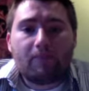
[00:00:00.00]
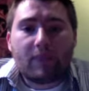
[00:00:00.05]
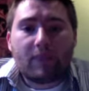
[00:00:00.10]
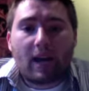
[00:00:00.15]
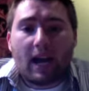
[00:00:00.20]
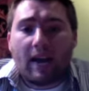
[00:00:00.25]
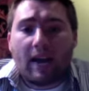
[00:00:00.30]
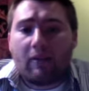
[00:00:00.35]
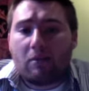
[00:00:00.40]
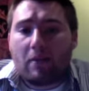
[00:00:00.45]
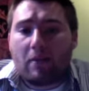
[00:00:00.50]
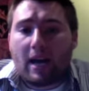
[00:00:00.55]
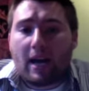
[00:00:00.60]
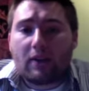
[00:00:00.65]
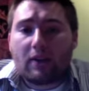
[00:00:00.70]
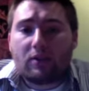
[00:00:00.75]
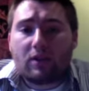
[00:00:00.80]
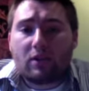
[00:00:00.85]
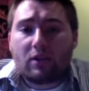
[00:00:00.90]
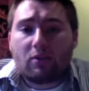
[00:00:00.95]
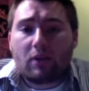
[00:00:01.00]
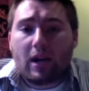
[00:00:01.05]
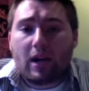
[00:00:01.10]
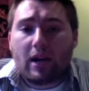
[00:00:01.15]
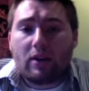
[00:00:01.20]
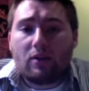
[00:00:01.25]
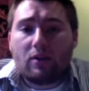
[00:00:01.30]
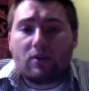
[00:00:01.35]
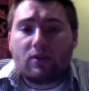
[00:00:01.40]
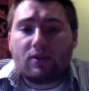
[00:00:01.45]
I have a Mac, so that's what I
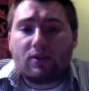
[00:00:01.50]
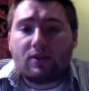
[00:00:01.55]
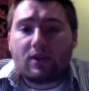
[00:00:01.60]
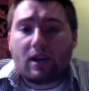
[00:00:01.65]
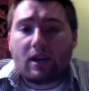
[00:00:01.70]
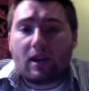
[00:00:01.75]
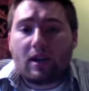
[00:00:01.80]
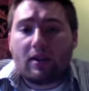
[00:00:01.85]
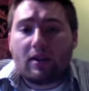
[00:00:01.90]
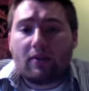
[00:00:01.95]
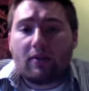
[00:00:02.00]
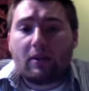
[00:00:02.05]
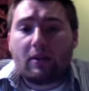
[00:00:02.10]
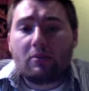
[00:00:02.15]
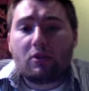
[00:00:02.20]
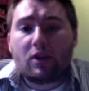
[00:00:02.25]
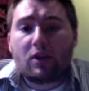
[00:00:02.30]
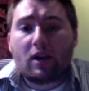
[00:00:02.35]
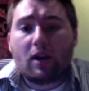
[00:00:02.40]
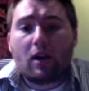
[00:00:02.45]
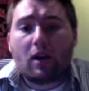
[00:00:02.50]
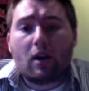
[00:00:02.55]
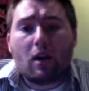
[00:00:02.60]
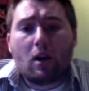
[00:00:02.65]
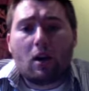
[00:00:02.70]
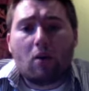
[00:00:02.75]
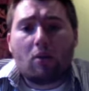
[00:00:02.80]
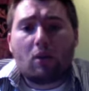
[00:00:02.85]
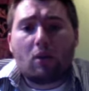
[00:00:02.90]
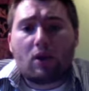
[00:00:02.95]
use. The FlipShare
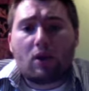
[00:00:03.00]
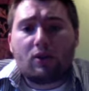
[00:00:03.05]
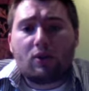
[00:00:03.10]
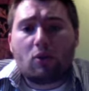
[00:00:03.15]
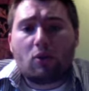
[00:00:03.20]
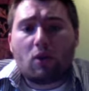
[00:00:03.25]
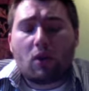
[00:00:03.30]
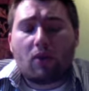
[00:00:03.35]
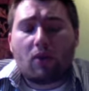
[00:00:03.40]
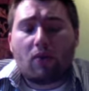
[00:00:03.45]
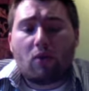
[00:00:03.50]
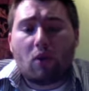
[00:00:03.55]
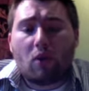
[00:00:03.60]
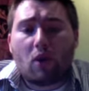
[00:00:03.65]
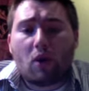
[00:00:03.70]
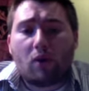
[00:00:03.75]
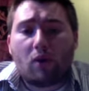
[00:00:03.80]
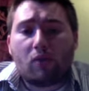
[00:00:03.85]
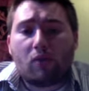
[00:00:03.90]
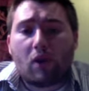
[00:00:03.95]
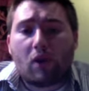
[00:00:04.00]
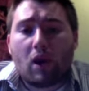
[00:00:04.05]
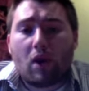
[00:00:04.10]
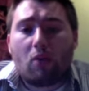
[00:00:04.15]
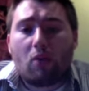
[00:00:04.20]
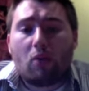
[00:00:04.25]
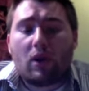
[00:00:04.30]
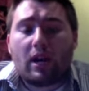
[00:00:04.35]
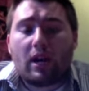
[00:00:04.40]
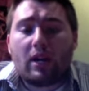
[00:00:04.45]
would also work for
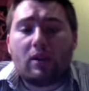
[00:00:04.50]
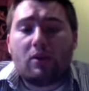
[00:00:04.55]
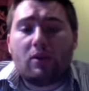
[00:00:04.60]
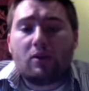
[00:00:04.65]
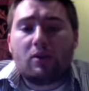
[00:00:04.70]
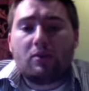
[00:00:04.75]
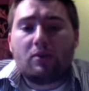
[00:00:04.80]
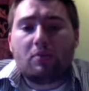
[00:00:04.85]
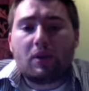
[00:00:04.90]
what I use.